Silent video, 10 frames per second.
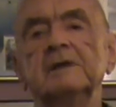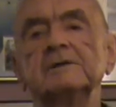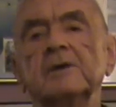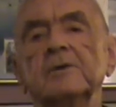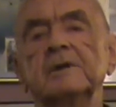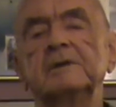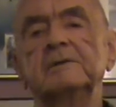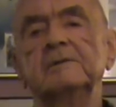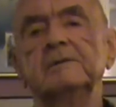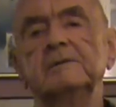So we
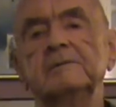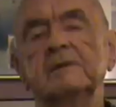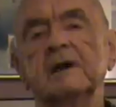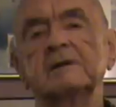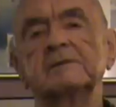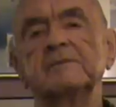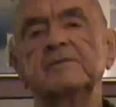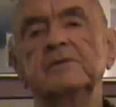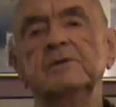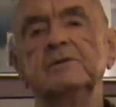got some
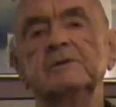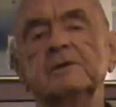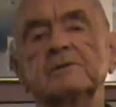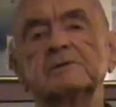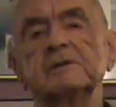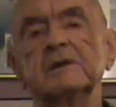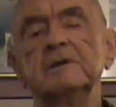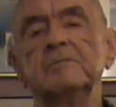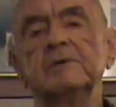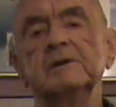food, no
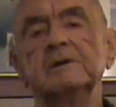sleep,